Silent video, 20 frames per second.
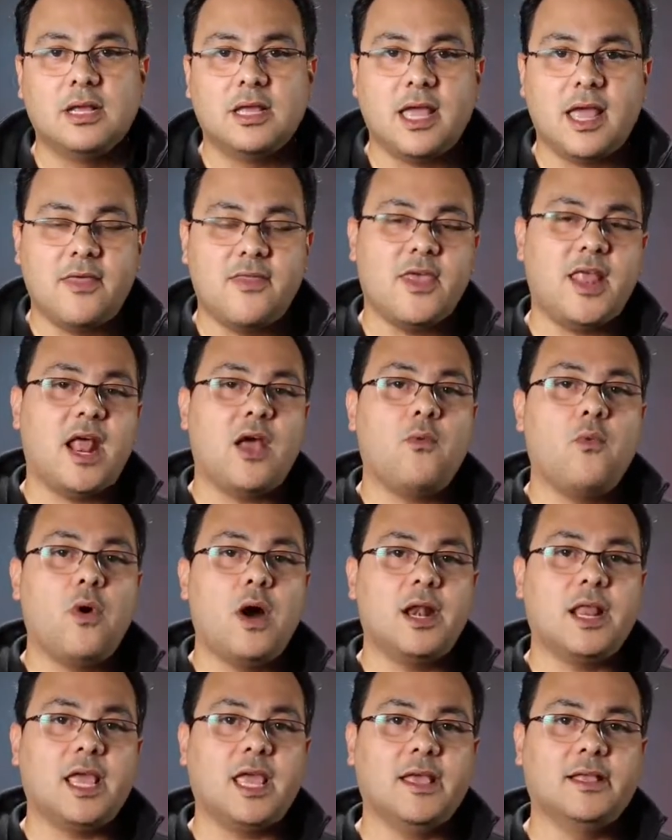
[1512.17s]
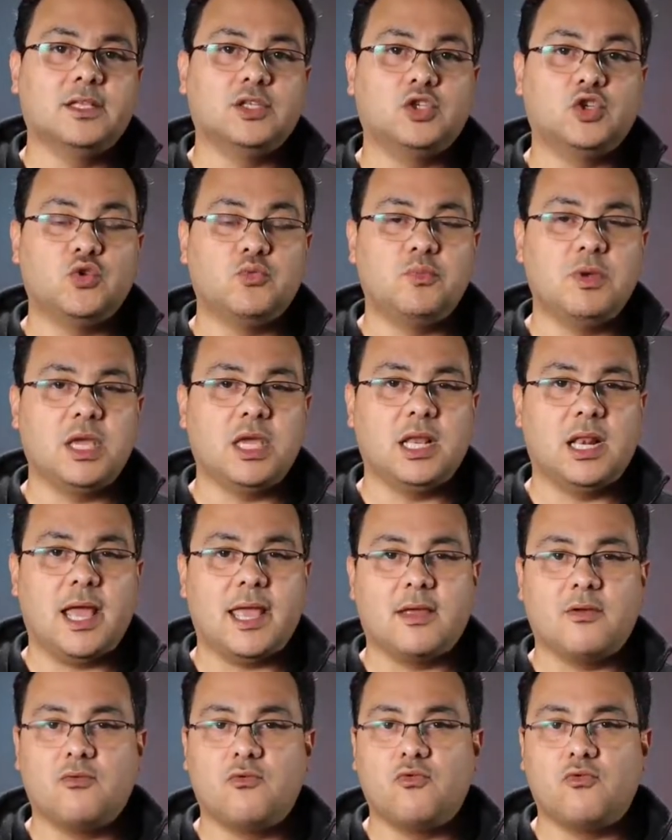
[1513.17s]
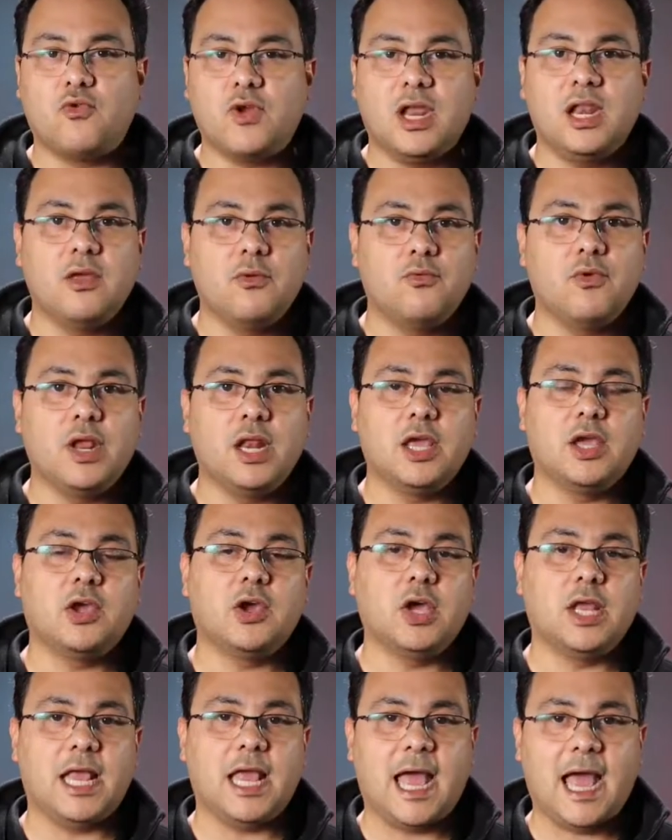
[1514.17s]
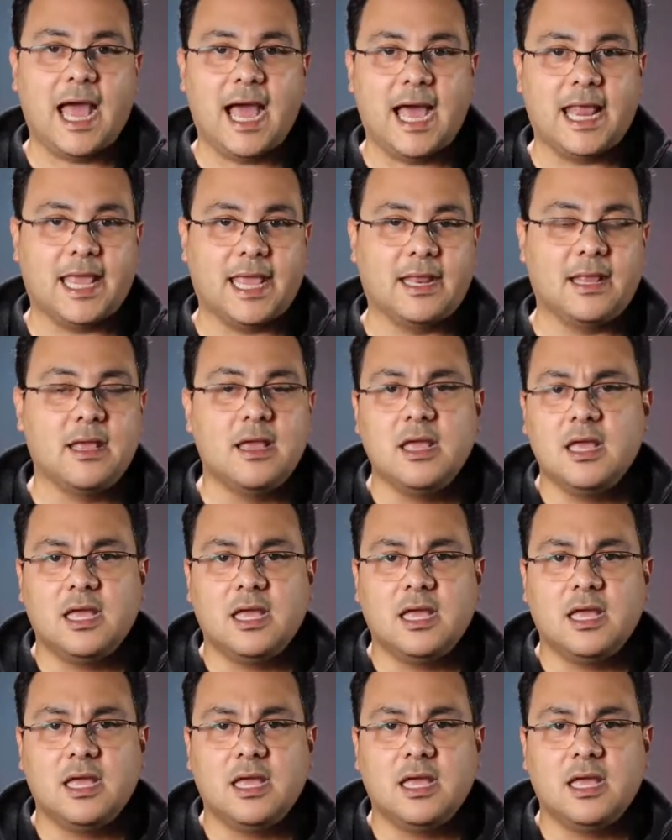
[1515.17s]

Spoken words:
and that I want him to be like really, really good at it.